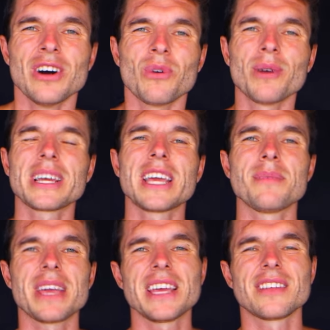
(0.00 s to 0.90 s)
Why would I
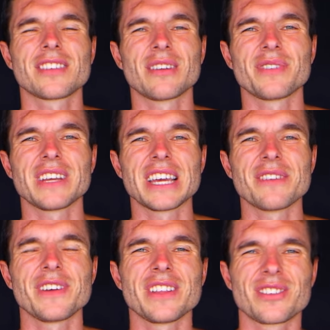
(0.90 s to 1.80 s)
keep eating something
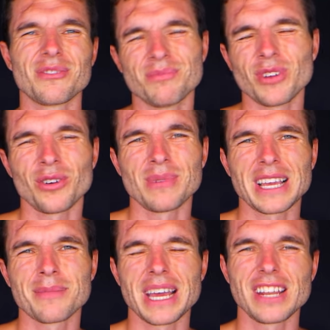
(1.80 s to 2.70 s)
if it's not
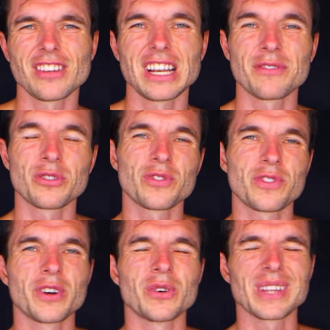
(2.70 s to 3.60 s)
making my energy levels
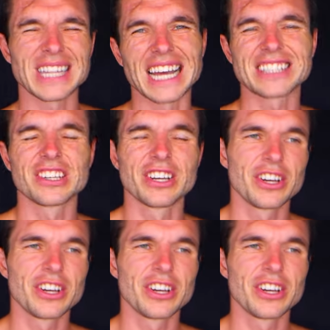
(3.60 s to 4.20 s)
feel that